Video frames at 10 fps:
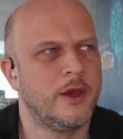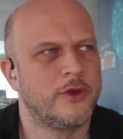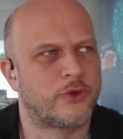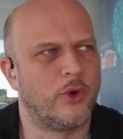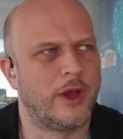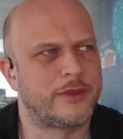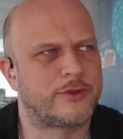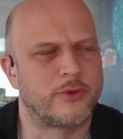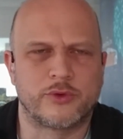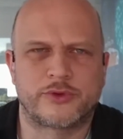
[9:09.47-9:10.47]
So
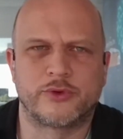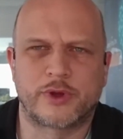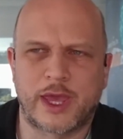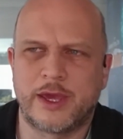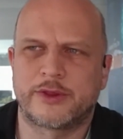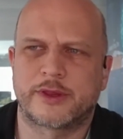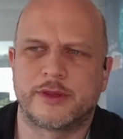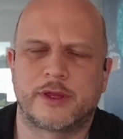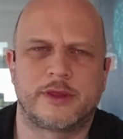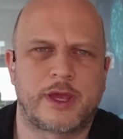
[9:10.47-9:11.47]
chaos,
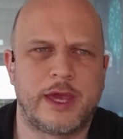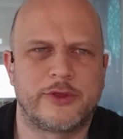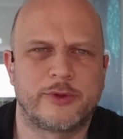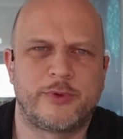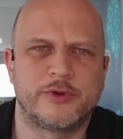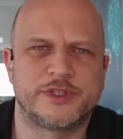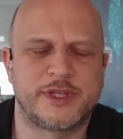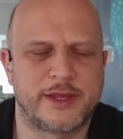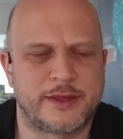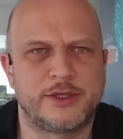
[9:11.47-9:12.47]
the chaos approach in
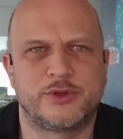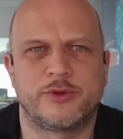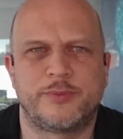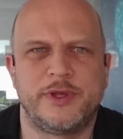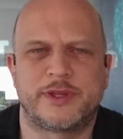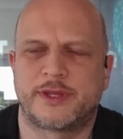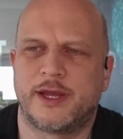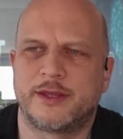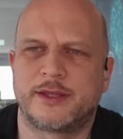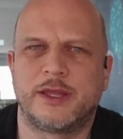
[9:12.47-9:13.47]
testing should be
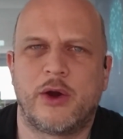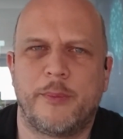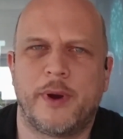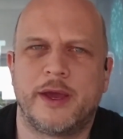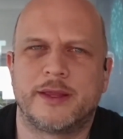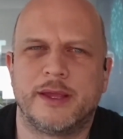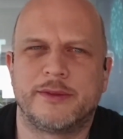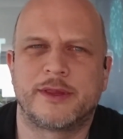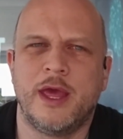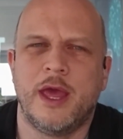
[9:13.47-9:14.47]
standard in our
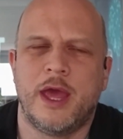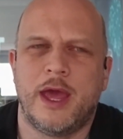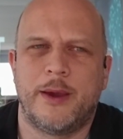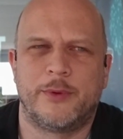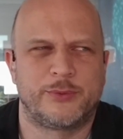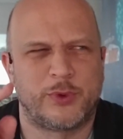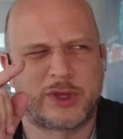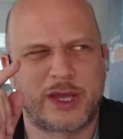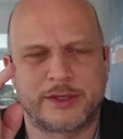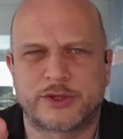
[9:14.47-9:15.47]
pipelines. What
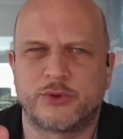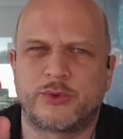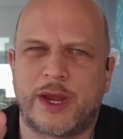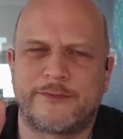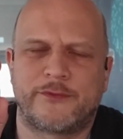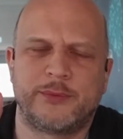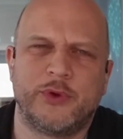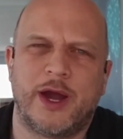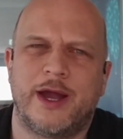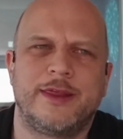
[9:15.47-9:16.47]
I understood right from
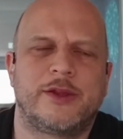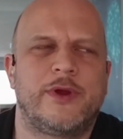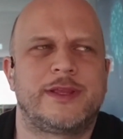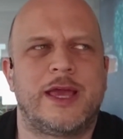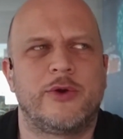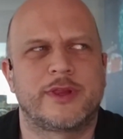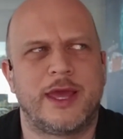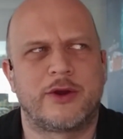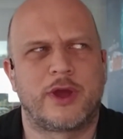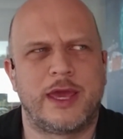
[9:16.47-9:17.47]
your answer right now is
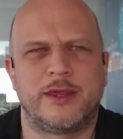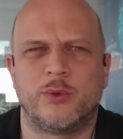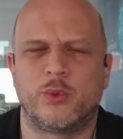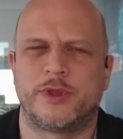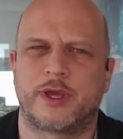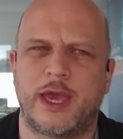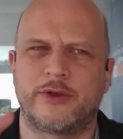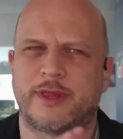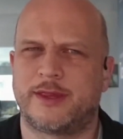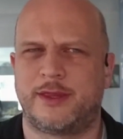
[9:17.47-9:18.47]
like, okay, the
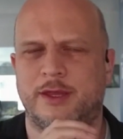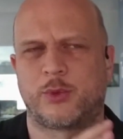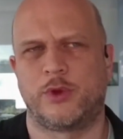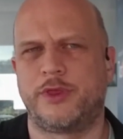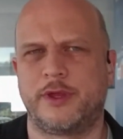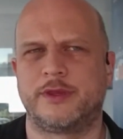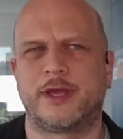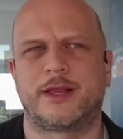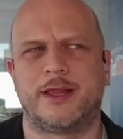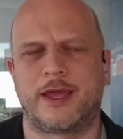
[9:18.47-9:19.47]
chaos testing is one thing,
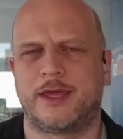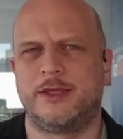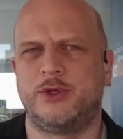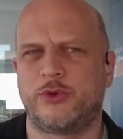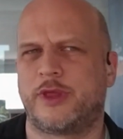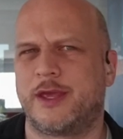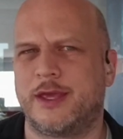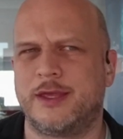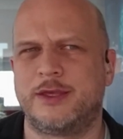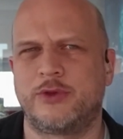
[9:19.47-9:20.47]
like
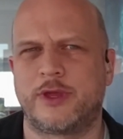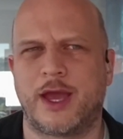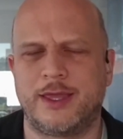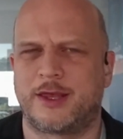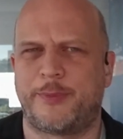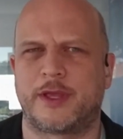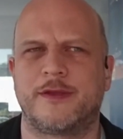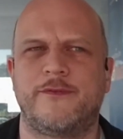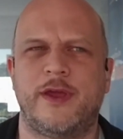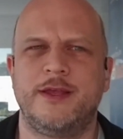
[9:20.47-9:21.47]
inducing
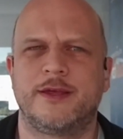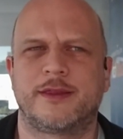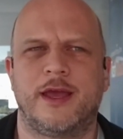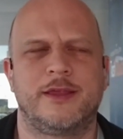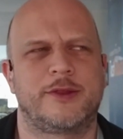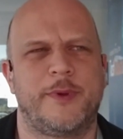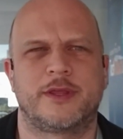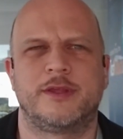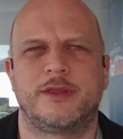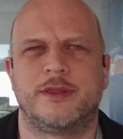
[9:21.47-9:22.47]
unexpected failures,
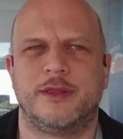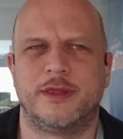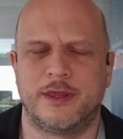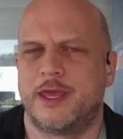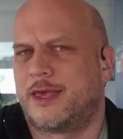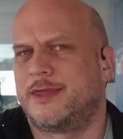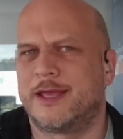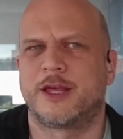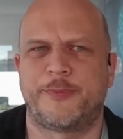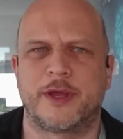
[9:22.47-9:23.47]
the
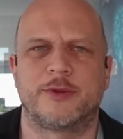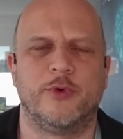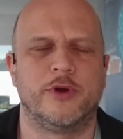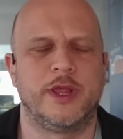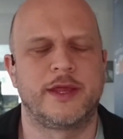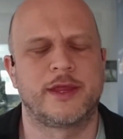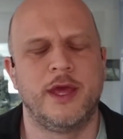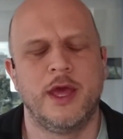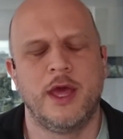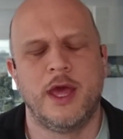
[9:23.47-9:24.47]
unexpected more or less.
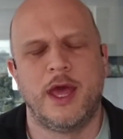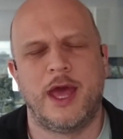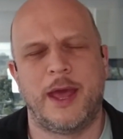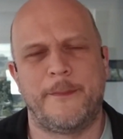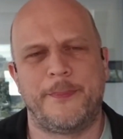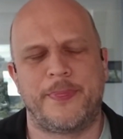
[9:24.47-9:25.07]
Um,